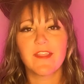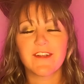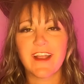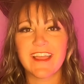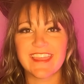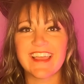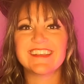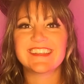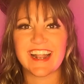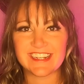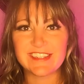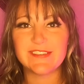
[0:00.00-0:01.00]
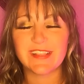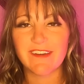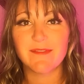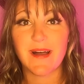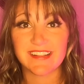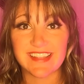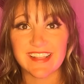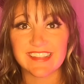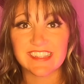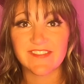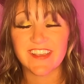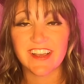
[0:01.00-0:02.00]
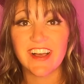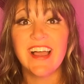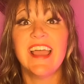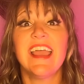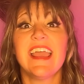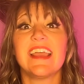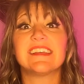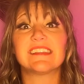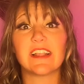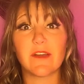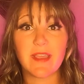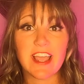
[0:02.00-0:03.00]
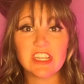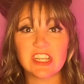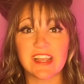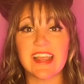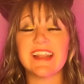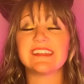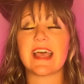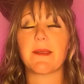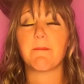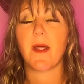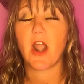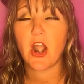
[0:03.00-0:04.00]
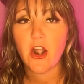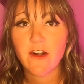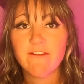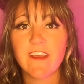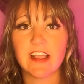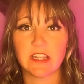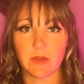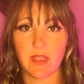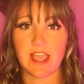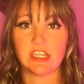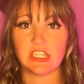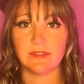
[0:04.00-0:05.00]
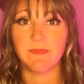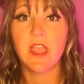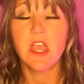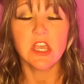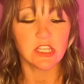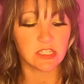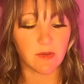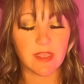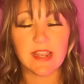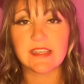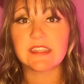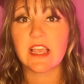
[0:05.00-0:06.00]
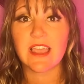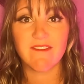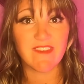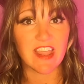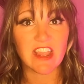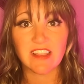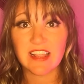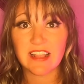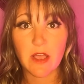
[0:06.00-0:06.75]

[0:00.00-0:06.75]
One of the great things that I do love about Douglasville is the location. It is a perfect location. So it is conveniently